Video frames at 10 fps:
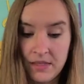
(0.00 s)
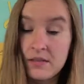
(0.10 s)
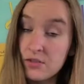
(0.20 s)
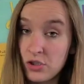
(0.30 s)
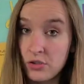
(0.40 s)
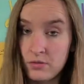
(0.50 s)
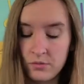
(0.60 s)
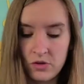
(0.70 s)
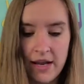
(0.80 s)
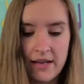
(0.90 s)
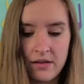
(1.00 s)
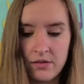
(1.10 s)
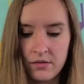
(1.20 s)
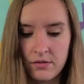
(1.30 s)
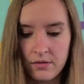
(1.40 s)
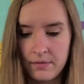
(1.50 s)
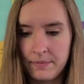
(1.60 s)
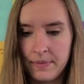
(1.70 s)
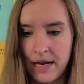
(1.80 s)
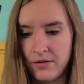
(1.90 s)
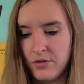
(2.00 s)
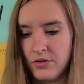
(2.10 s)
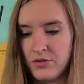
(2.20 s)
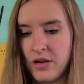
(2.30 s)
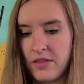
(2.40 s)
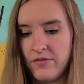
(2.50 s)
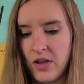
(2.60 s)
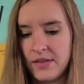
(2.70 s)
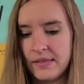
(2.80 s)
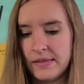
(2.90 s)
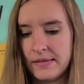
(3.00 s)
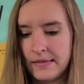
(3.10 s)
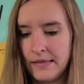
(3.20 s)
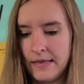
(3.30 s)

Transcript: to try another pattern or try the flosses.